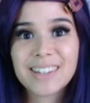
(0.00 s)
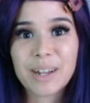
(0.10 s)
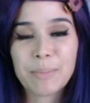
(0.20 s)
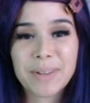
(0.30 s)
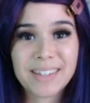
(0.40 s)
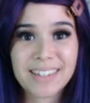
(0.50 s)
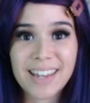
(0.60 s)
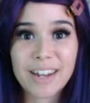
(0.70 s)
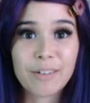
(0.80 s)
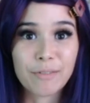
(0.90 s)
up is a
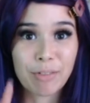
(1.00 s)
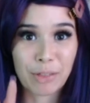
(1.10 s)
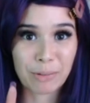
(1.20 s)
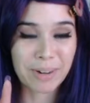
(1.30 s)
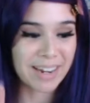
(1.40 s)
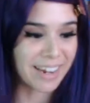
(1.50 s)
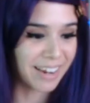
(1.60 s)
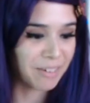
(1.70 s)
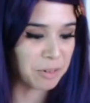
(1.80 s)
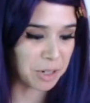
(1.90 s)
set of
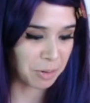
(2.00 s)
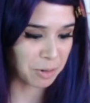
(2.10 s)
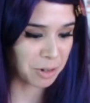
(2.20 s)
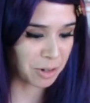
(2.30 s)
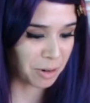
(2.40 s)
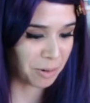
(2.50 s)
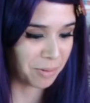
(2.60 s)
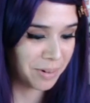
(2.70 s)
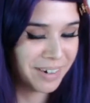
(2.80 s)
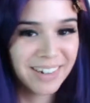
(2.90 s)
3, which I will
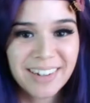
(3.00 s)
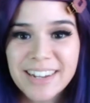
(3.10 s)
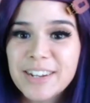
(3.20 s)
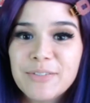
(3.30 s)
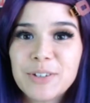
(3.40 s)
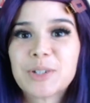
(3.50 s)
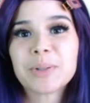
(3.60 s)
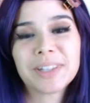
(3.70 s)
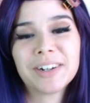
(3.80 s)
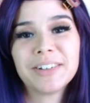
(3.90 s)
show
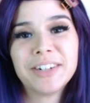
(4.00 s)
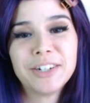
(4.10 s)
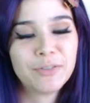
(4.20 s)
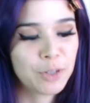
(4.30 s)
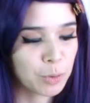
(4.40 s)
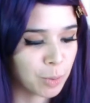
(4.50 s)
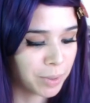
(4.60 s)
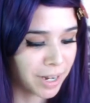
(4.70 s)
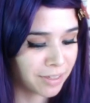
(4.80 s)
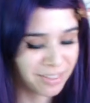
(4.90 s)
individually. They're all an individual,
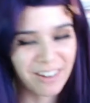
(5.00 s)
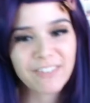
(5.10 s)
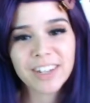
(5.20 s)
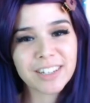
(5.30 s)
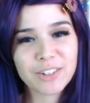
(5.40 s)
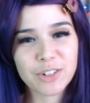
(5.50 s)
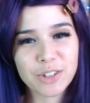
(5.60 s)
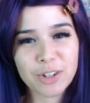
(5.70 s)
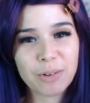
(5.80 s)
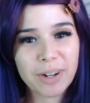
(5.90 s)
but I feel like they should
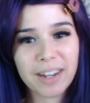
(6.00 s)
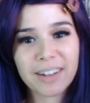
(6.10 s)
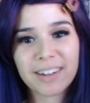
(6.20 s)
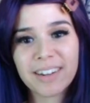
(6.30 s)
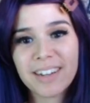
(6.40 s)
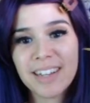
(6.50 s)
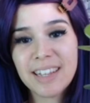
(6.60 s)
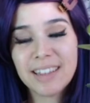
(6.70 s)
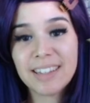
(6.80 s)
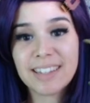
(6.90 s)
just go together.
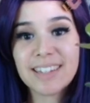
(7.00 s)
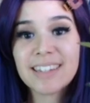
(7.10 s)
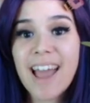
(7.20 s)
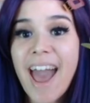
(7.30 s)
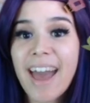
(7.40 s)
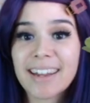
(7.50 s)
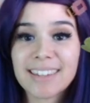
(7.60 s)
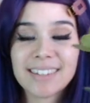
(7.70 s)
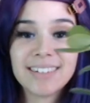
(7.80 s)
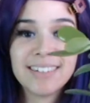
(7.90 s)
This is
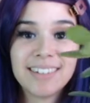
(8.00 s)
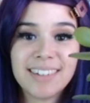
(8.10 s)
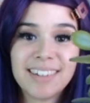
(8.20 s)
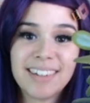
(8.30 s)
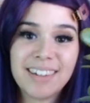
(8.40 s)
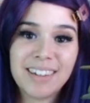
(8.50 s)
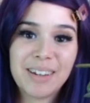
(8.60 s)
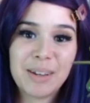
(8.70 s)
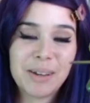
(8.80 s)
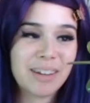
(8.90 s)
Axel.
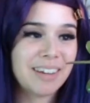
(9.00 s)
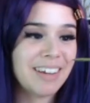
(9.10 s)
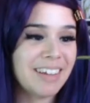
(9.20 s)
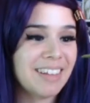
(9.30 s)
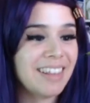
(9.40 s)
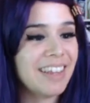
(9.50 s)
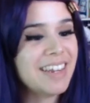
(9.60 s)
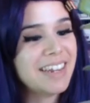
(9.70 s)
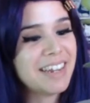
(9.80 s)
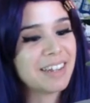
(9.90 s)

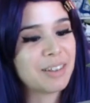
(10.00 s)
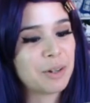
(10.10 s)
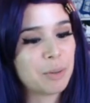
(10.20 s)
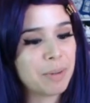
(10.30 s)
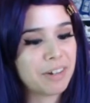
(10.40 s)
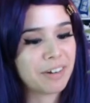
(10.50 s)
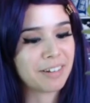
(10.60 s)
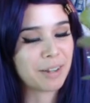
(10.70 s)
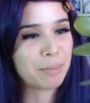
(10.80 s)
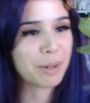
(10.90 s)
Leaning a little bit,
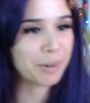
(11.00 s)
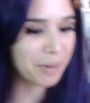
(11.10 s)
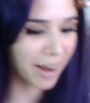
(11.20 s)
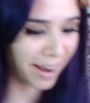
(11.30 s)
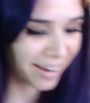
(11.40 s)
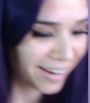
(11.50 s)
darling, but okay.